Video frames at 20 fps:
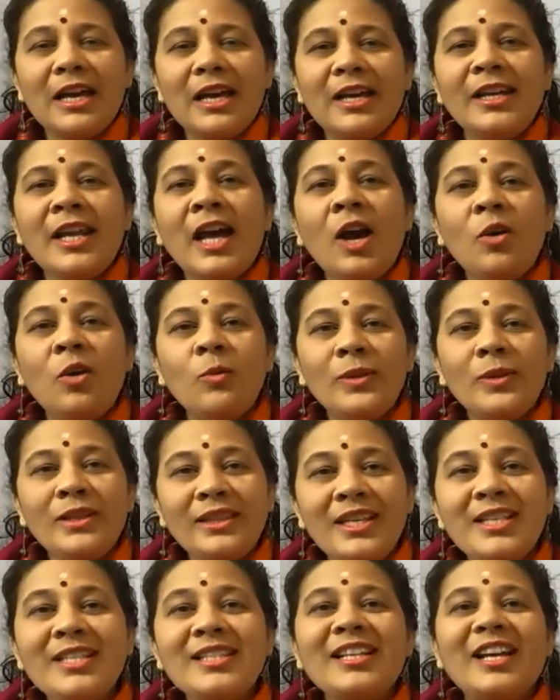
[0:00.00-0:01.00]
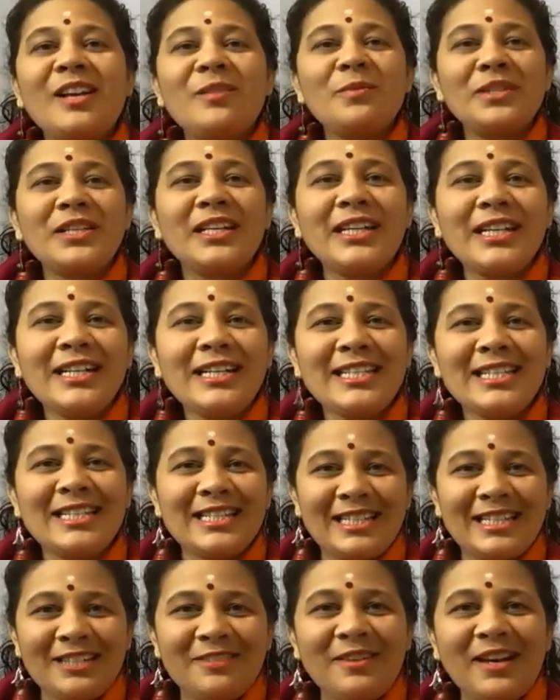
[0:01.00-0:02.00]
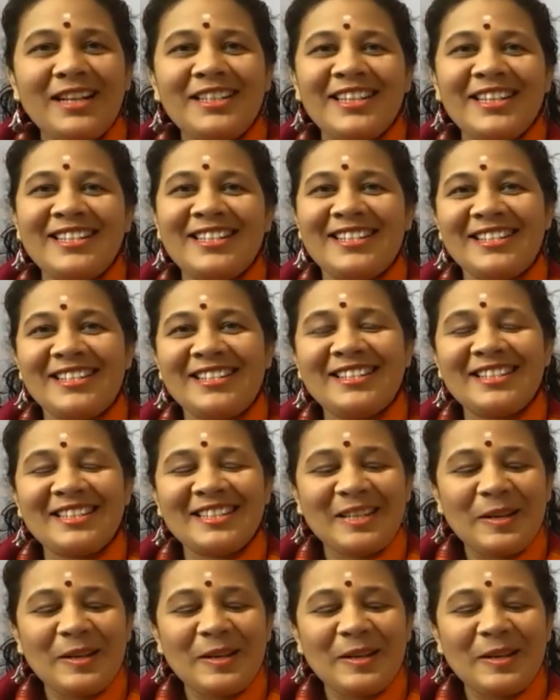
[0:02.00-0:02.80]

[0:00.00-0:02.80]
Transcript: Now, with this comes the greatest disadvantages.